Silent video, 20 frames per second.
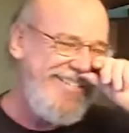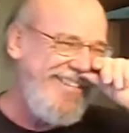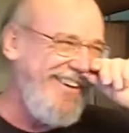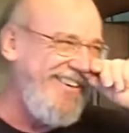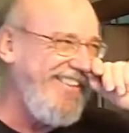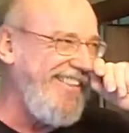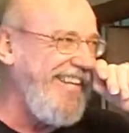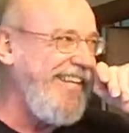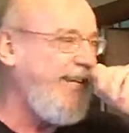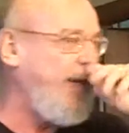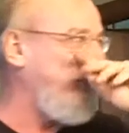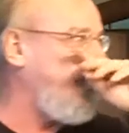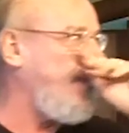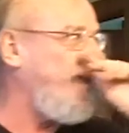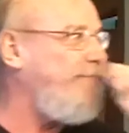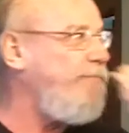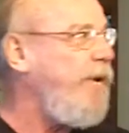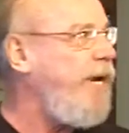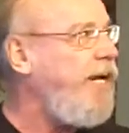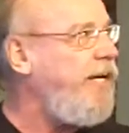So the,
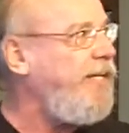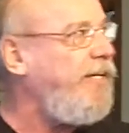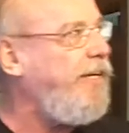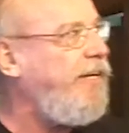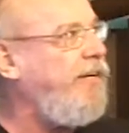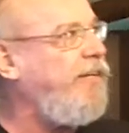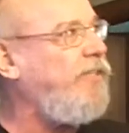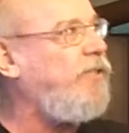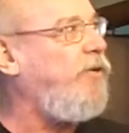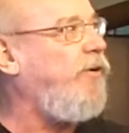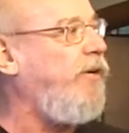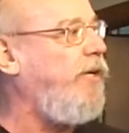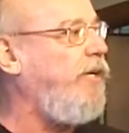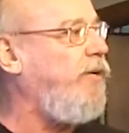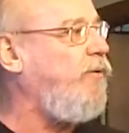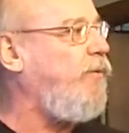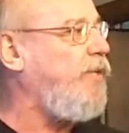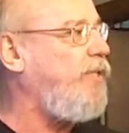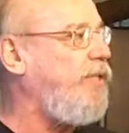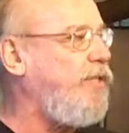the main character
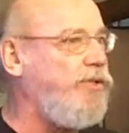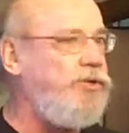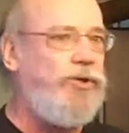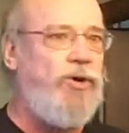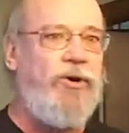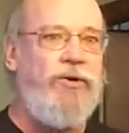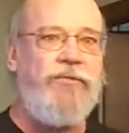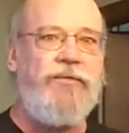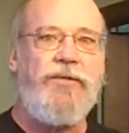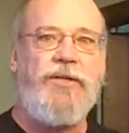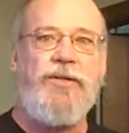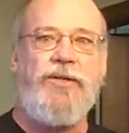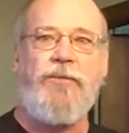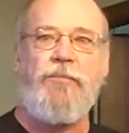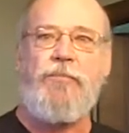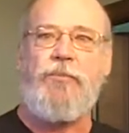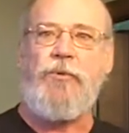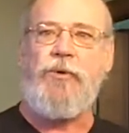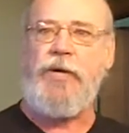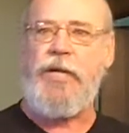in it was a
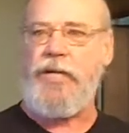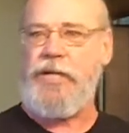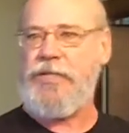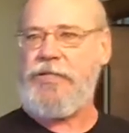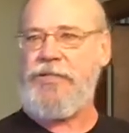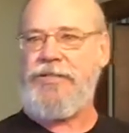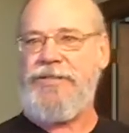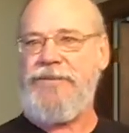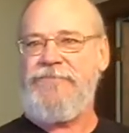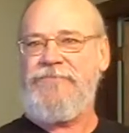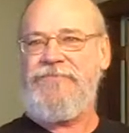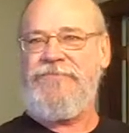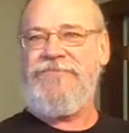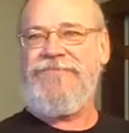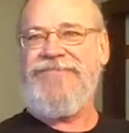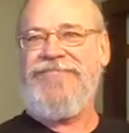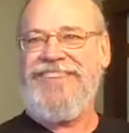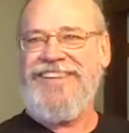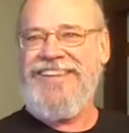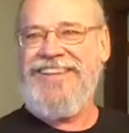jovial priest
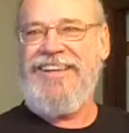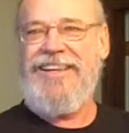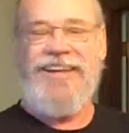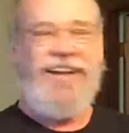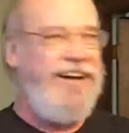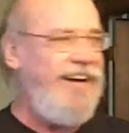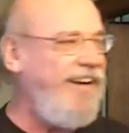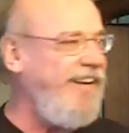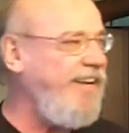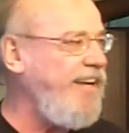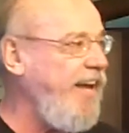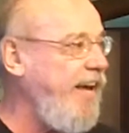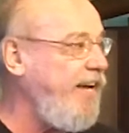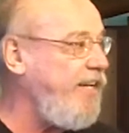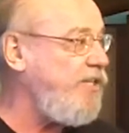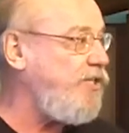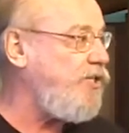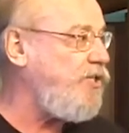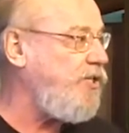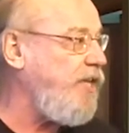uh,
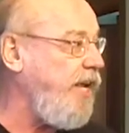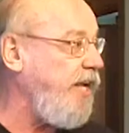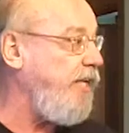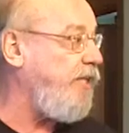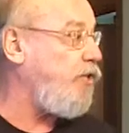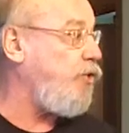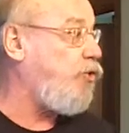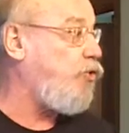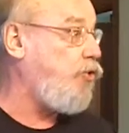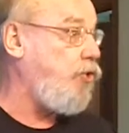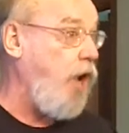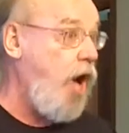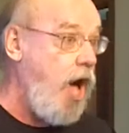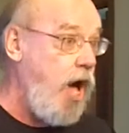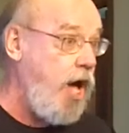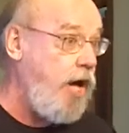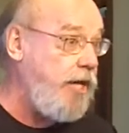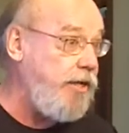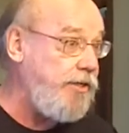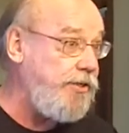at St.
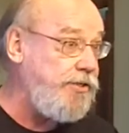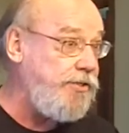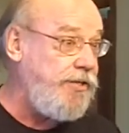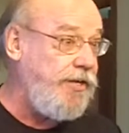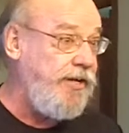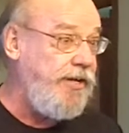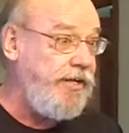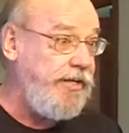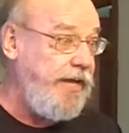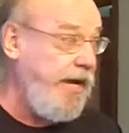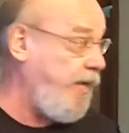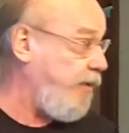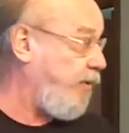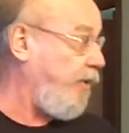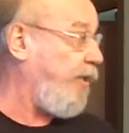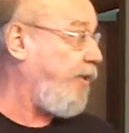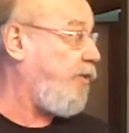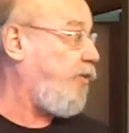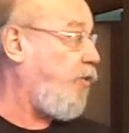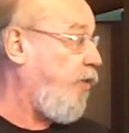John's
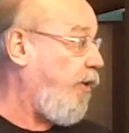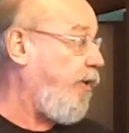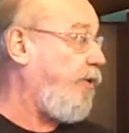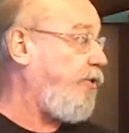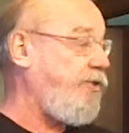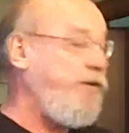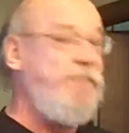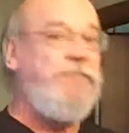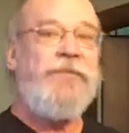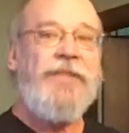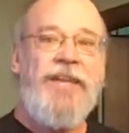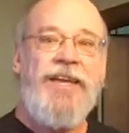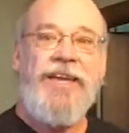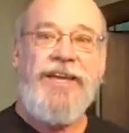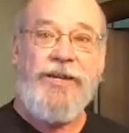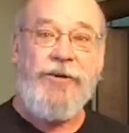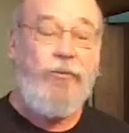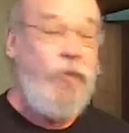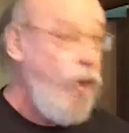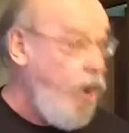Catholic
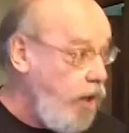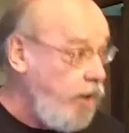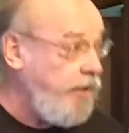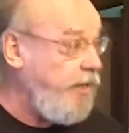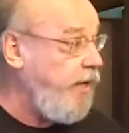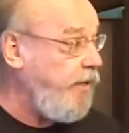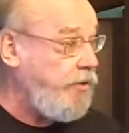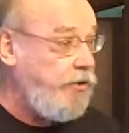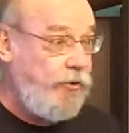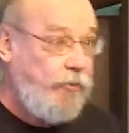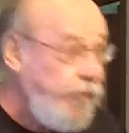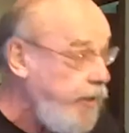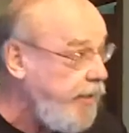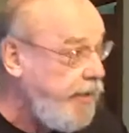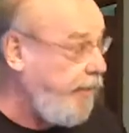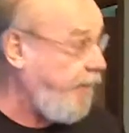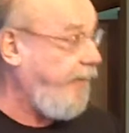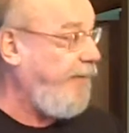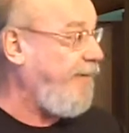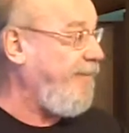Church in Walnut
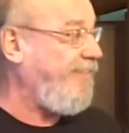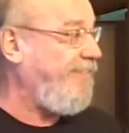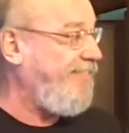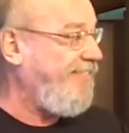Creek.